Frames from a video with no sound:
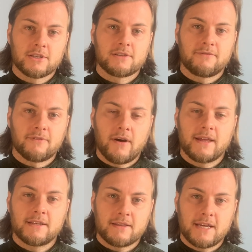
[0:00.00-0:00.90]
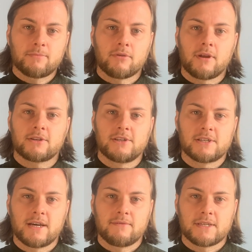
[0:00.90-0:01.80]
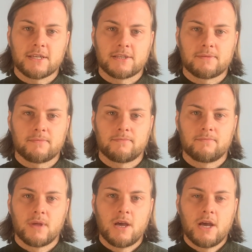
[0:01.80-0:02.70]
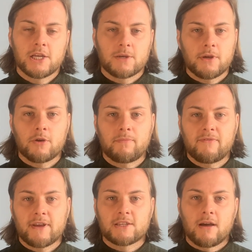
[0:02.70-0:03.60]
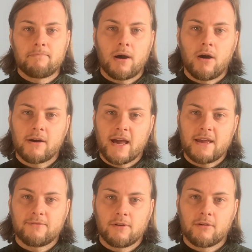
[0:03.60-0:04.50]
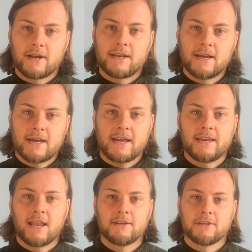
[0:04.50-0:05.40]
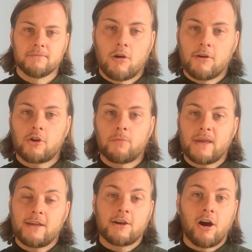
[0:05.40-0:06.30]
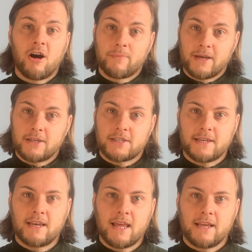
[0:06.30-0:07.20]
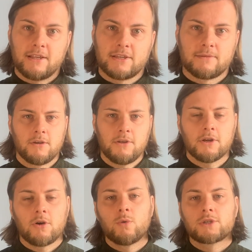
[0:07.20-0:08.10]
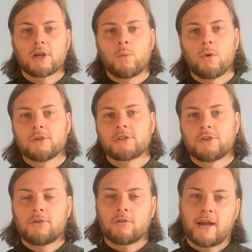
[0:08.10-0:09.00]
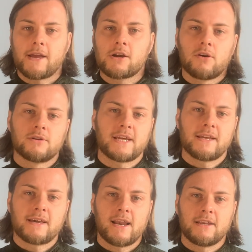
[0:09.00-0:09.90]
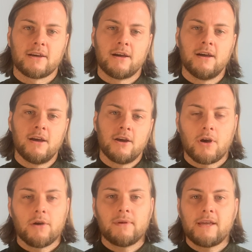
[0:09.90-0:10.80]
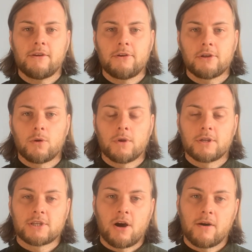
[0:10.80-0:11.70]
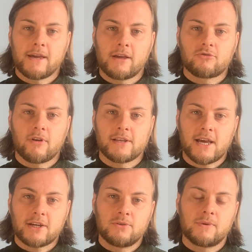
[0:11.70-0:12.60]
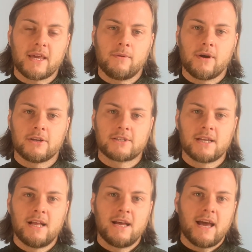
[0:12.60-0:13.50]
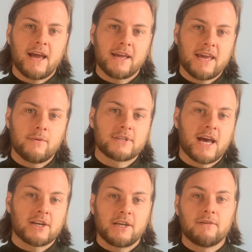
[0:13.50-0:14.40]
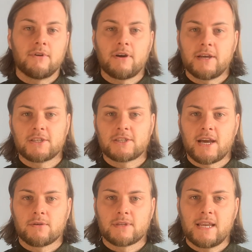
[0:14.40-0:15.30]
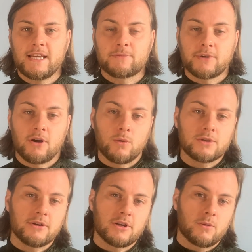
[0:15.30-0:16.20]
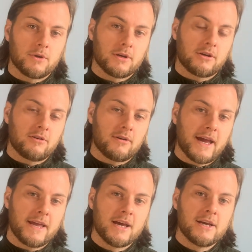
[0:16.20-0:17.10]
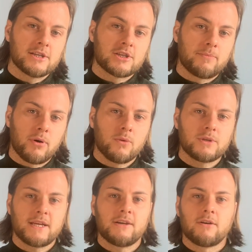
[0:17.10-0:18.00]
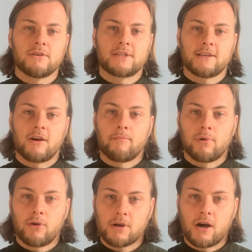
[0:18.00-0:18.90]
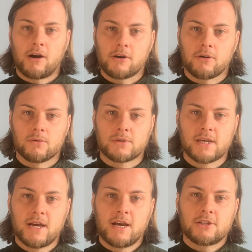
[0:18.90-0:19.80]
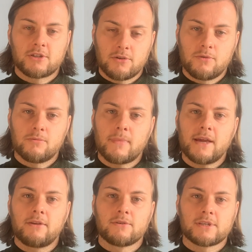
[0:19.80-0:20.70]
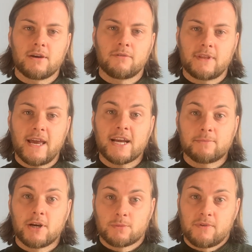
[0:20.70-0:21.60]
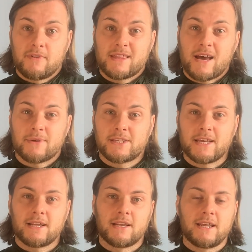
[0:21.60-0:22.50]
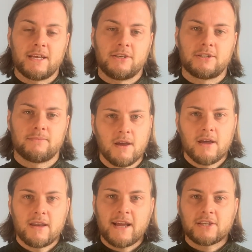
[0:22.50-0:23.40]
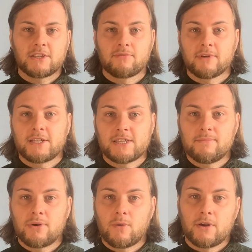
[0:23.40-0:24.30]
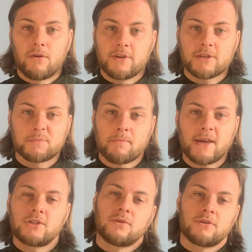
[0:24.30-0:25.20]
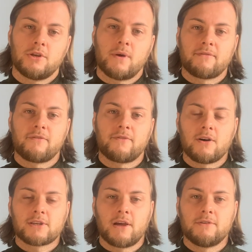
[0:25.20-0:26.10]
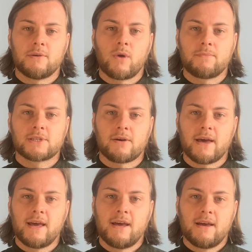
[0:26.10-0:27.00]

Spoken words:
to find these products and services. So it could be things like parquet flooring in London, or it could be carpets in Leeds. You're going to also want to create a content calendar. Not only are you going to want to target transactional keywords and keywords that actually convert into sales and leads, but you're also going to want to create supporting content like blog articles to make yourself the experts within that particular niche. Next is really simple and obvious, but make sure that you have a fast loading website